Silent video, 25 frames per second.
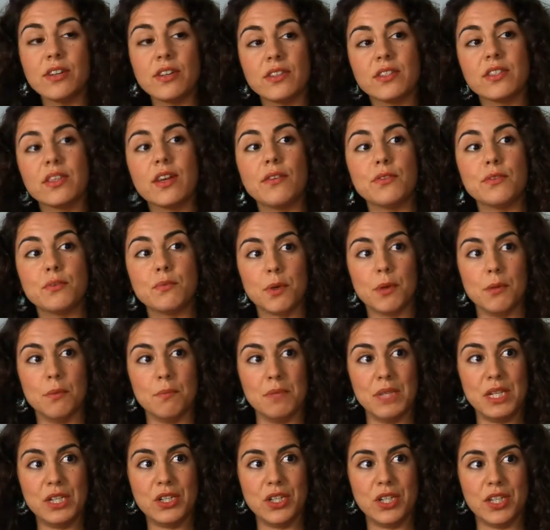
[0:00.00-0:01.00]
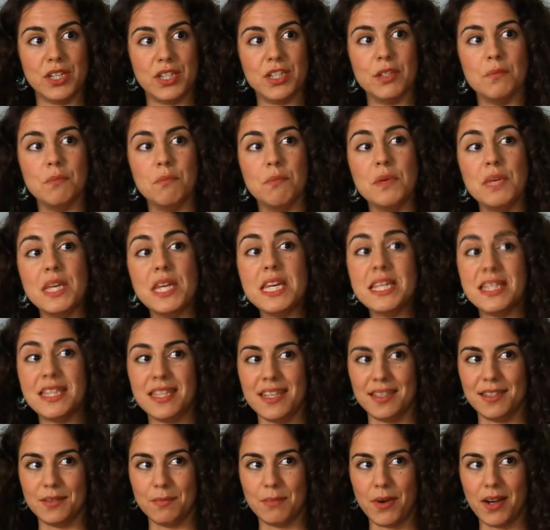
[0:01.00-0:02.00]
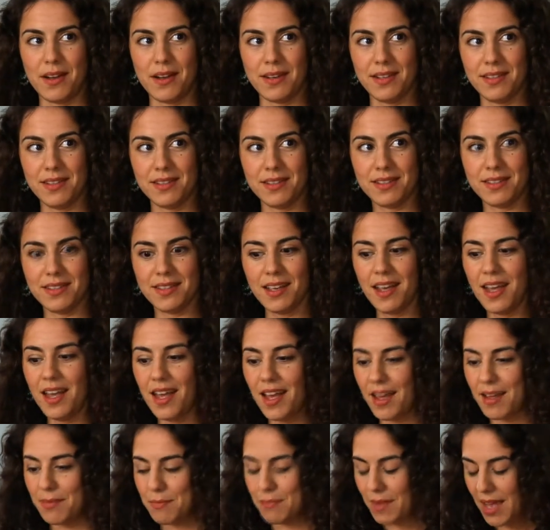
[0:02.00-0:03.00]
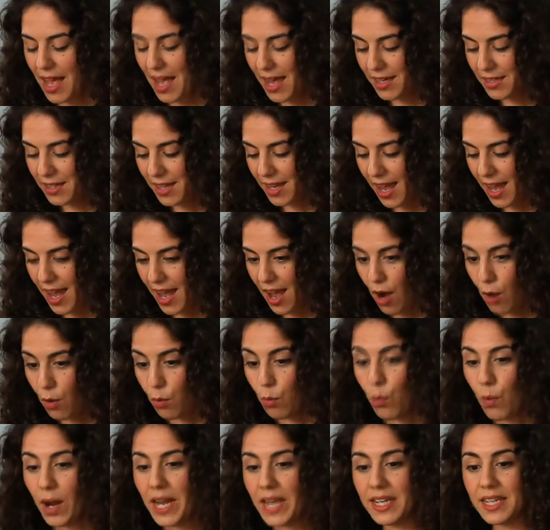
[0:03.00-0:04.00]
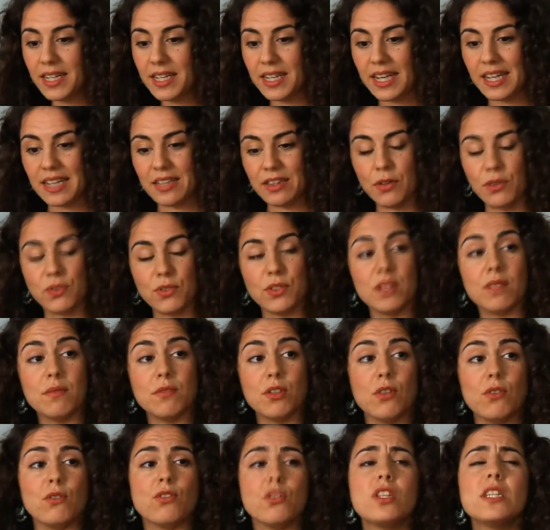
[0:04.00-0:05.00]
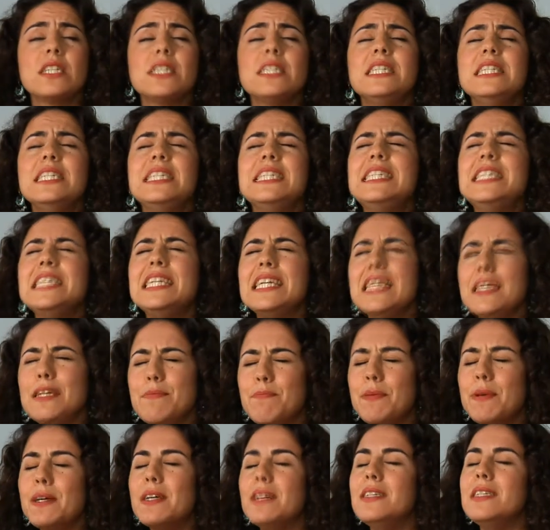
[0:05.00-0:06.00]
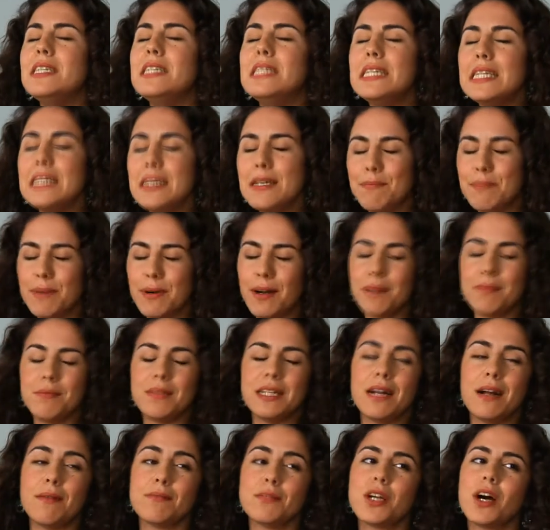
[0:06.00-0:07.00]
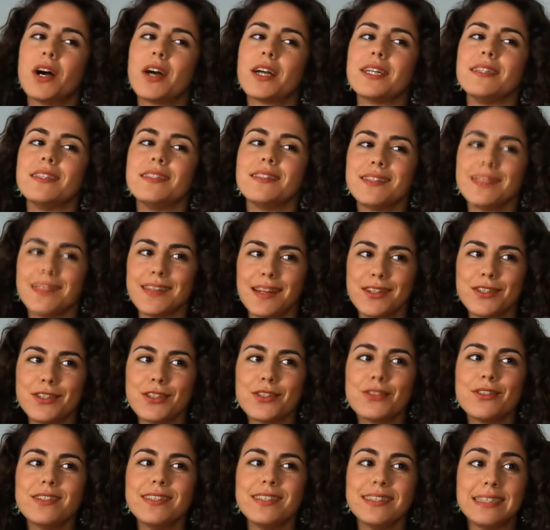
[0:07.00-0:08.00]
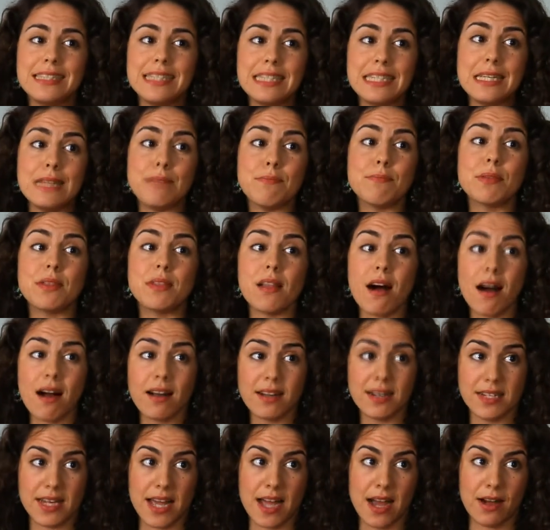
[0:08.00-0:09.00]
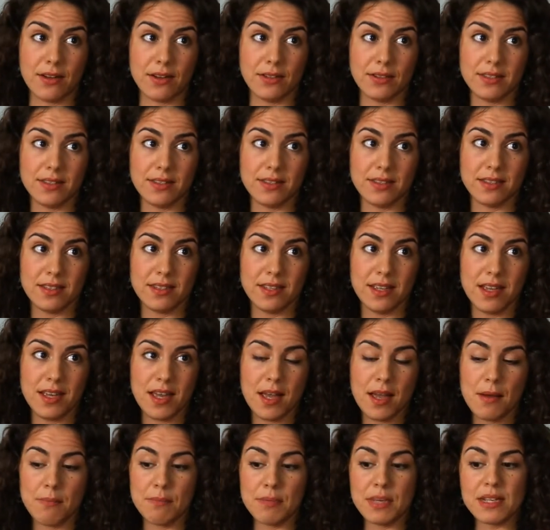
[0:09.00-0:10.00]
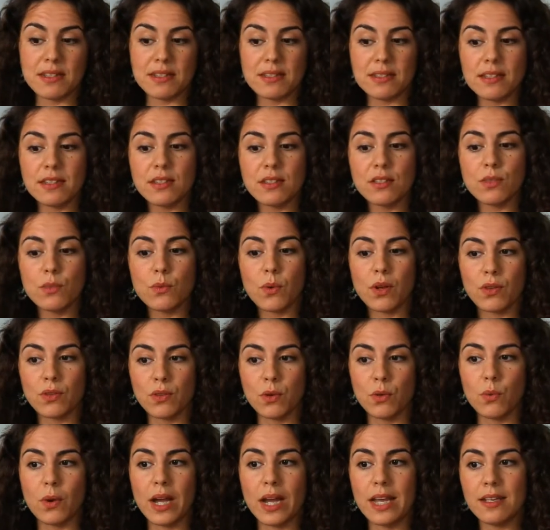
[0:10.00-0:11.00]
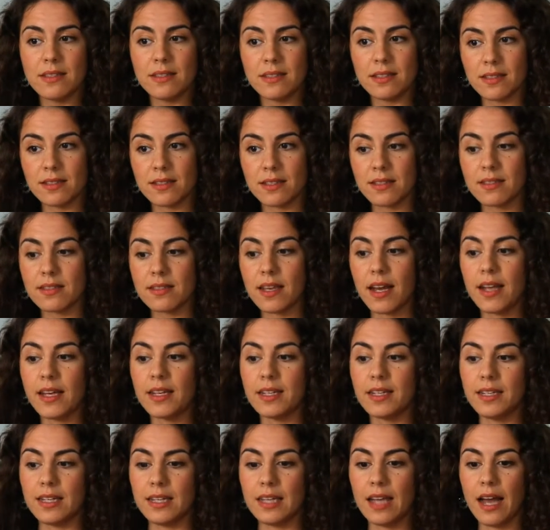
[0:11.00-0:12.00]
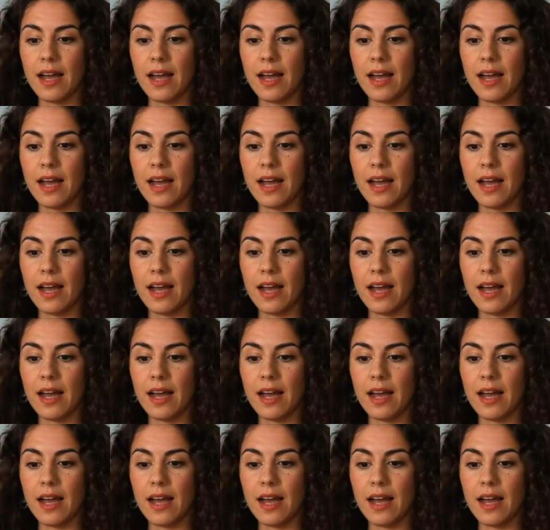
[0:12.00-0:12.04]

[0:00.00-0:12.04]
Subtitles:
ourselves permission to be in these bodies and awakening those deep, I mean, I'm talking centuries deep lockdowns, because this is one of the ways that society